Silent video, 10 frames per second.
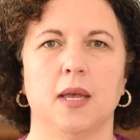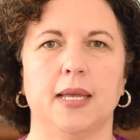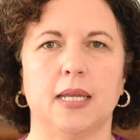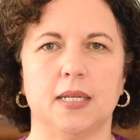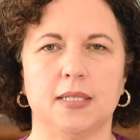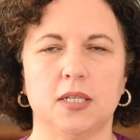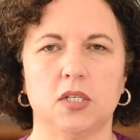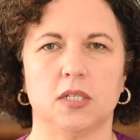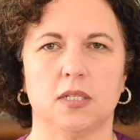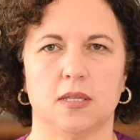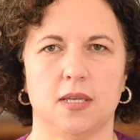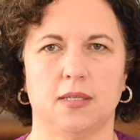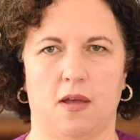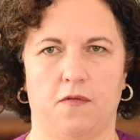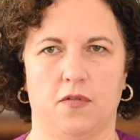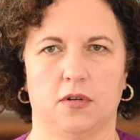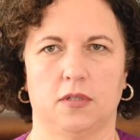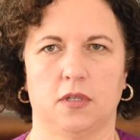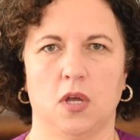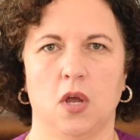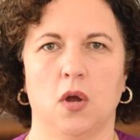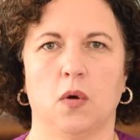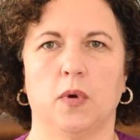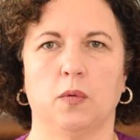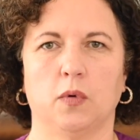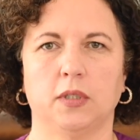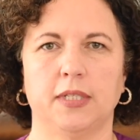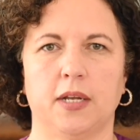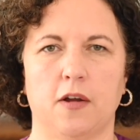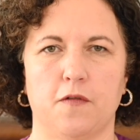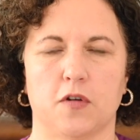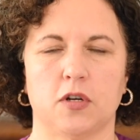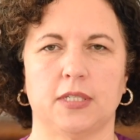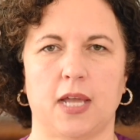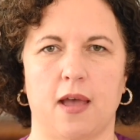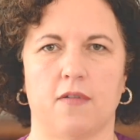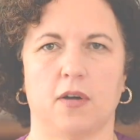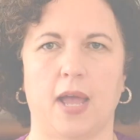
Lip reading: In addition to these efforts, we rolled out our first ever